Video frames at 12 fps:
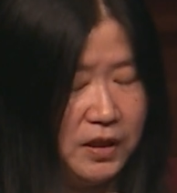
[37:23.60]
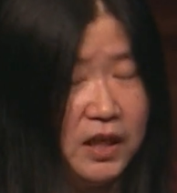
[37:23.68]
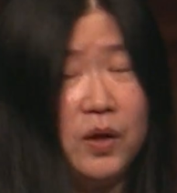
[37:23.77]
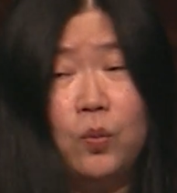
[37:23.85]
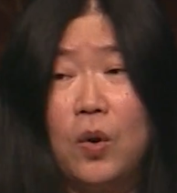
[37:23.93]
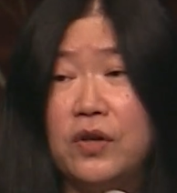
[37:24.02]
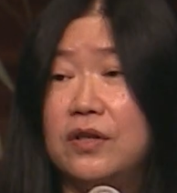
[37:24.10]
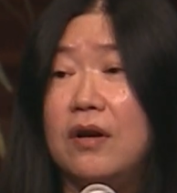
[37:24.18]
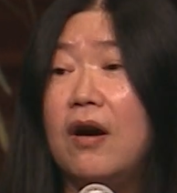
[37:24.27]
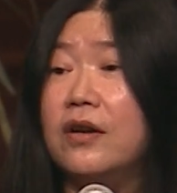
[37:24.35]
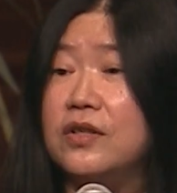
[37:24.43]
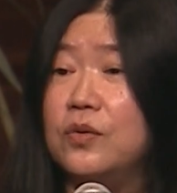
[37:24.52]
It was
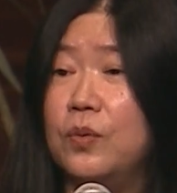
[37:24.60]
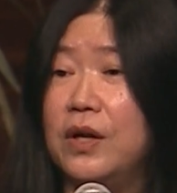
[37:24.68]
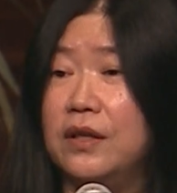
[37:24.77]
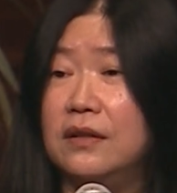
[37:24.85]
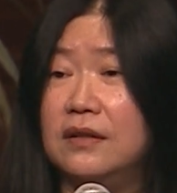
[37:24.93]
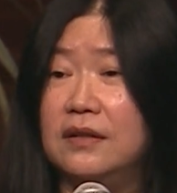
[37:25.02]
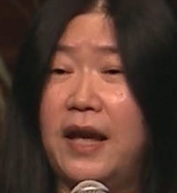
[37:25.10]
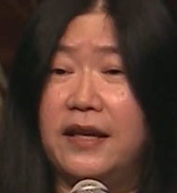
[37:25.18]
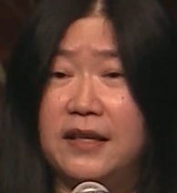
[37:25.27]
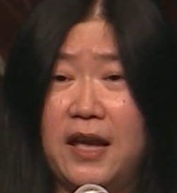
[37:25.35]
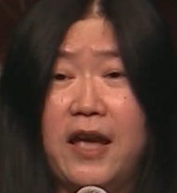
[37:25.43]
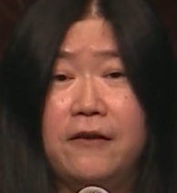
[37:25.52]
God's Word
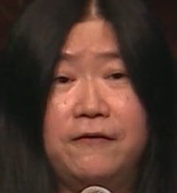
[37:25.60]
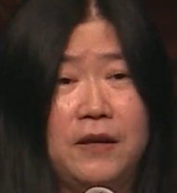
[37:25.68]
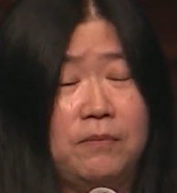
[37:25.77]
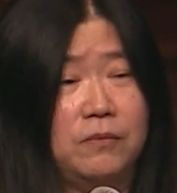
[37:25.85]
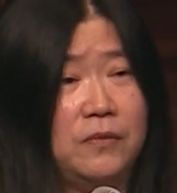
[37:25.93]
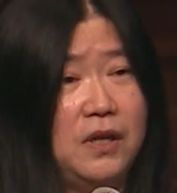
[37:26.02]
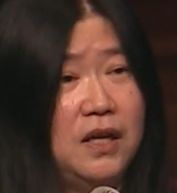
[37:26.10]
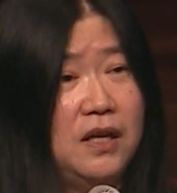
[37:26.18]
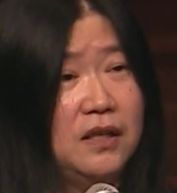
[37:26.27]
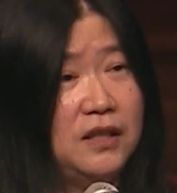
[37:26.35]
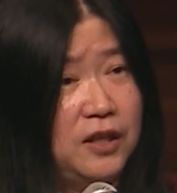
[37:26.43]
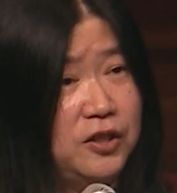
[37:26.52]
that gave him
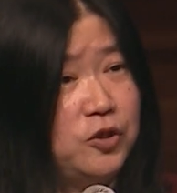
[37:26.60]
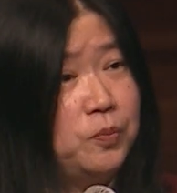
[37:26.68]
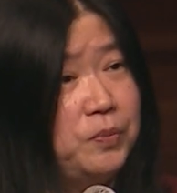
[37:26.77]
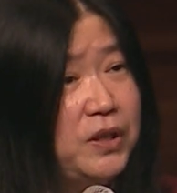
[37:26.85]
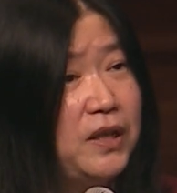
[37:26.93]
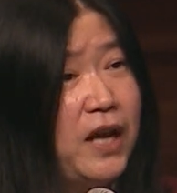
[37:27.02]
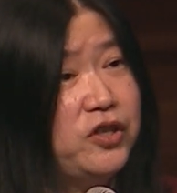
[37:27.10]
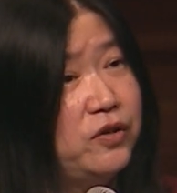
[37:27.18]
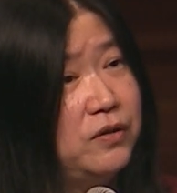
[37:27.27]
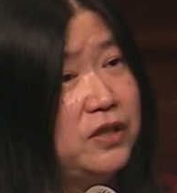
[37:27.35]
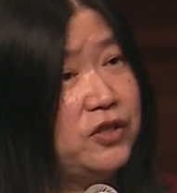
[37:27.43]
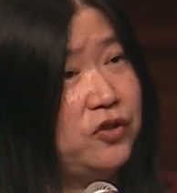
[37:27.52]
the
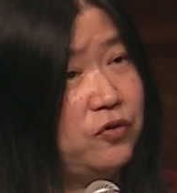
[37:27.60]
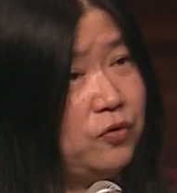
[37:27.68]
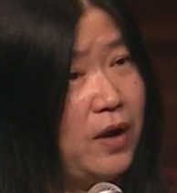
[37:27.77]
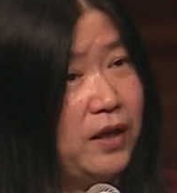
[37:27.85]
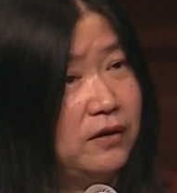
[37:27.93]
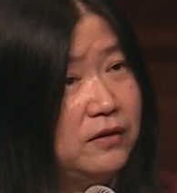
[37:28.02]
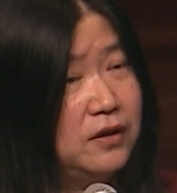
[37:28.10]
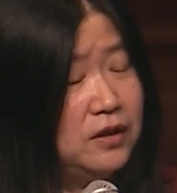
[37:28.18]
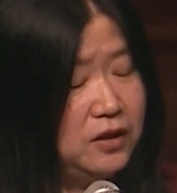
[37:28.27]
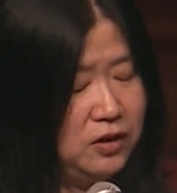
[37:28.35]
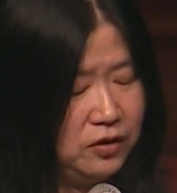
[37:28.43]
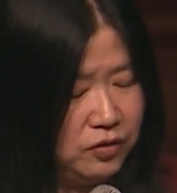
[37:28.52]
supernatural strength
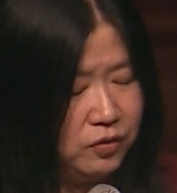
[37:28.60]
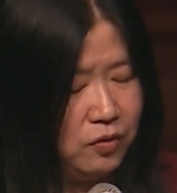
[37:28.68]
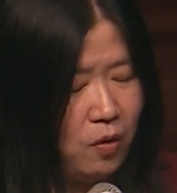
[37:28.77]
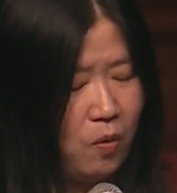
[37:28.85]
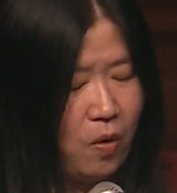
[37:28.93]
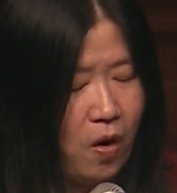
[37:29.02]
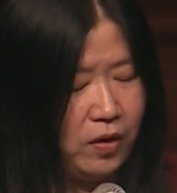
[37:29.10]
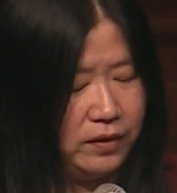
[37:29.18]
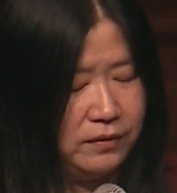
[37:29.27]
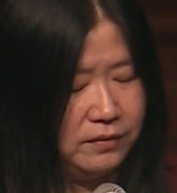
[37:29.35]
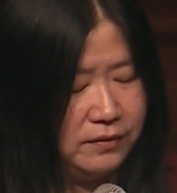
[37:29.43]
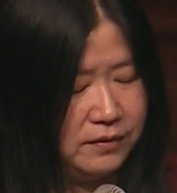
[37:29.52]
to go on.
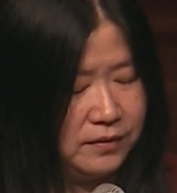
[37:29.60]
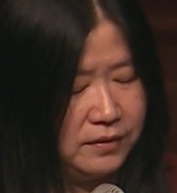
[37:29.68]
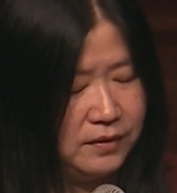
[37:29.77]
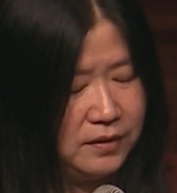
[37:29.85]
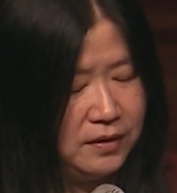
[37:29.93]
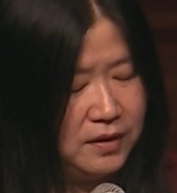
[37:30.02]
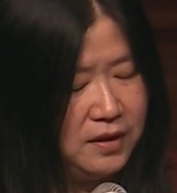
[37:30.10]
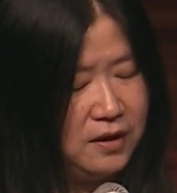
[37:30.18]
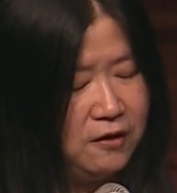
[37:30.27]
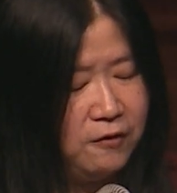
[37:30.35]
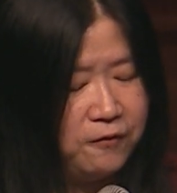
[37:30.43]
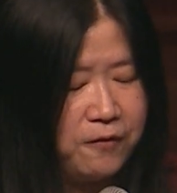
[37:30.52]

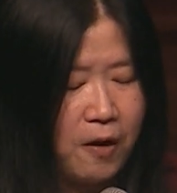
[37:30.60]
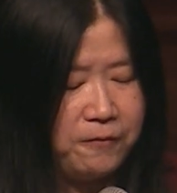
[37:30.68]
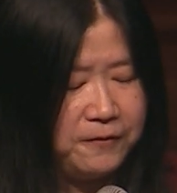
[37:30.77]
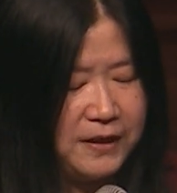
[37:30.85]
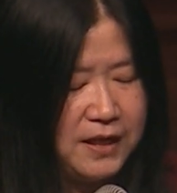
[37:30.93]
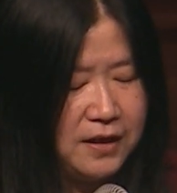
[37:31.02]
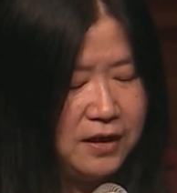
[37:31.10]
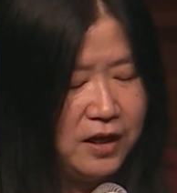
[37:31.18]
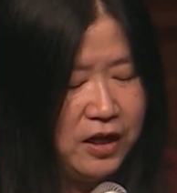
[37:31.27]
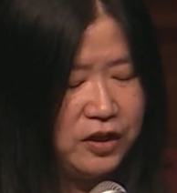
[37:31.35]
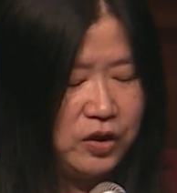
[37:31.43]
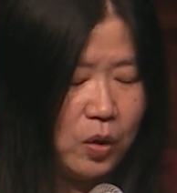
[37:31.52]
Fourthly,
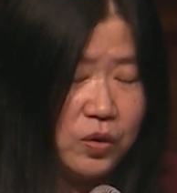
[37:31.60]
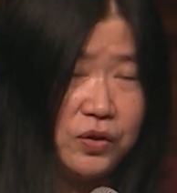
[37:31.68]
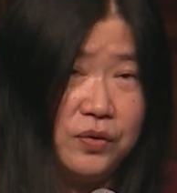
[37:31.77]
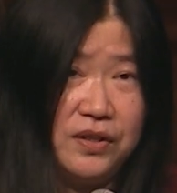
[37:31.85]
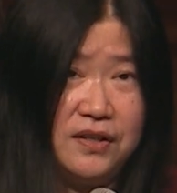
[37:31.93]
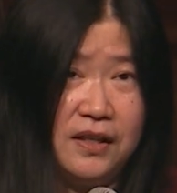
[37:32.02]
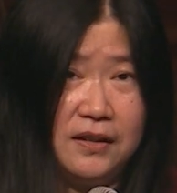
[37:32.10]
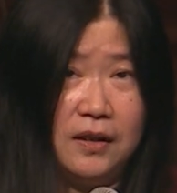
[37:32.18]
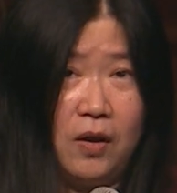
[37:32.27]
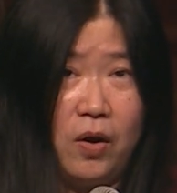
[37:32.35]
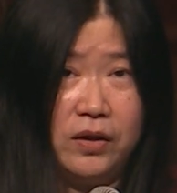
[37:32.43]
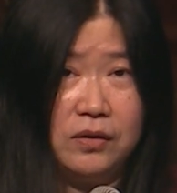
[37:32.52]
those who seek the
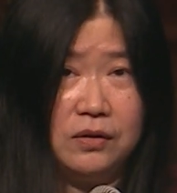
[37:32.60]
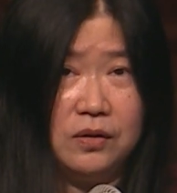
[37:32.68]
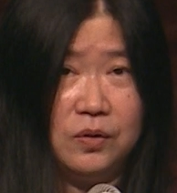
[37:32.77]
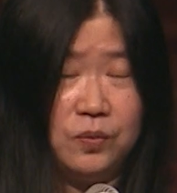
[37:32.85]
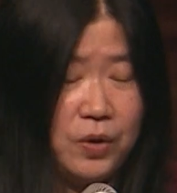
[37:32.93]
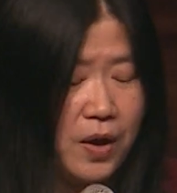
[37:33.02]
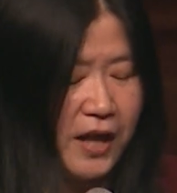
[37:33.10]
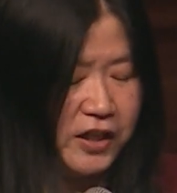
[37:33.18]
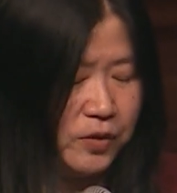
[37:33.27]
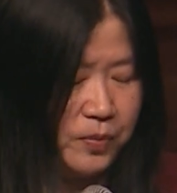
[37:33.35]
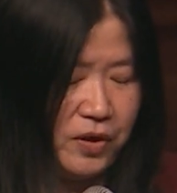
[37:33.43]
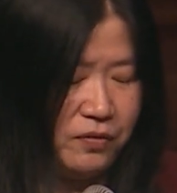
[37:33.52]
Lord will
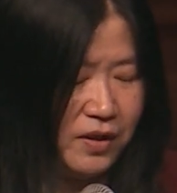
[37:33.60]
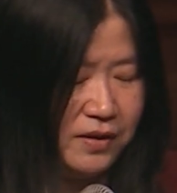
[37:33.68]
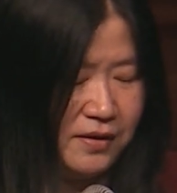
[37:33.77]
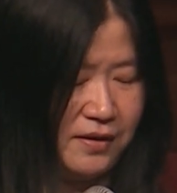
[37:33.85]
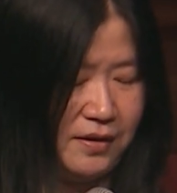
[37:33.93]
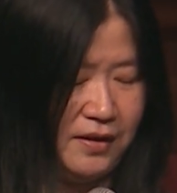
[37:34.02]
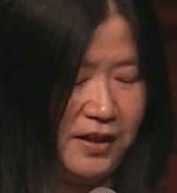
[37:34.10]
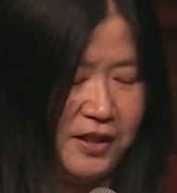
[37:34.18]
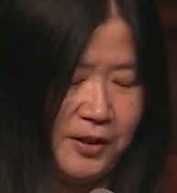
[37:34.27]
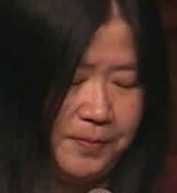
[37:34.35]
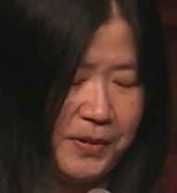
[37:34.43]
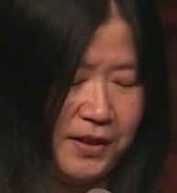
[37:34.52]
experience
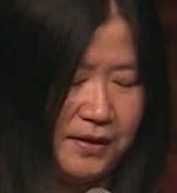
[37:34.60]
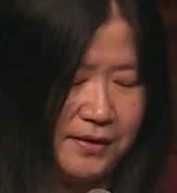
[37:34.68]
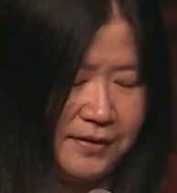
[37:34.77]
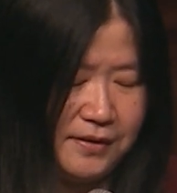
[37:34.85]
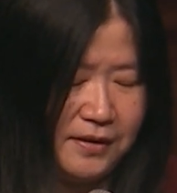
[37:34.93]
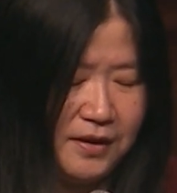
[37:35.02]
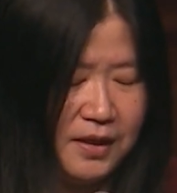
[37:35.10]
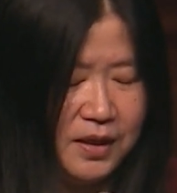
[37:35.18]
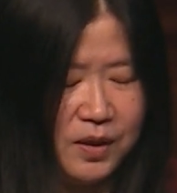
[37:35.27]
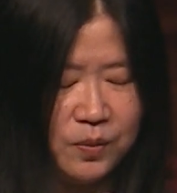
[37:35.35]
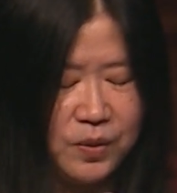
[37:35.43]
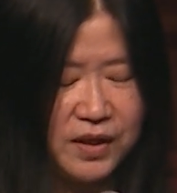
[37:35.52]
his peace.
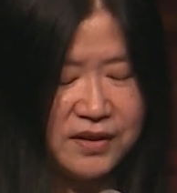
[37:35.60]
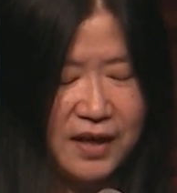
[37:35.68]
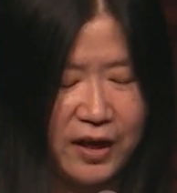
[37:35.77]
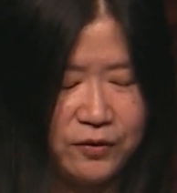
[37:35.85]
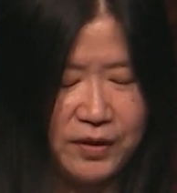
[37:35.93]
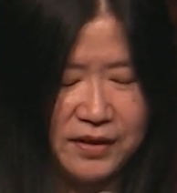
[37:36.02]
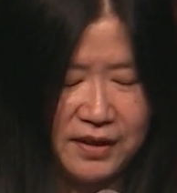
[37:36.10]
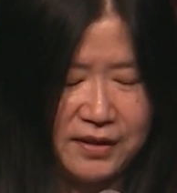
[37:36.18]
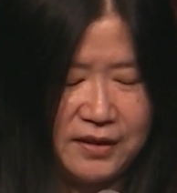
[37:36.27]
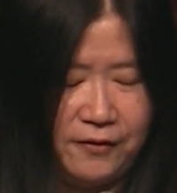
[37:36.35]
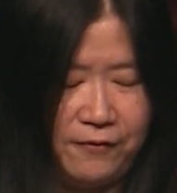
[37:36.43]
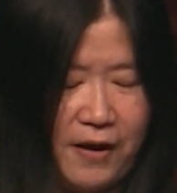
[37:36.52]
Verse
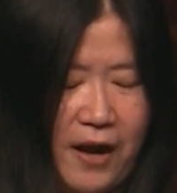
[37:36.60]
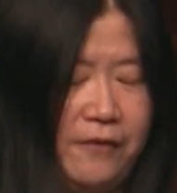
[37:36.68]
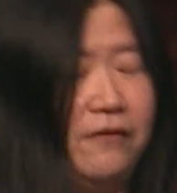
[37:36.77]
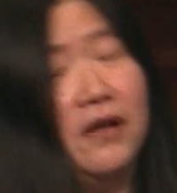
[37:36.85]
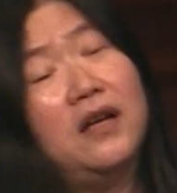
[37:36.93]
165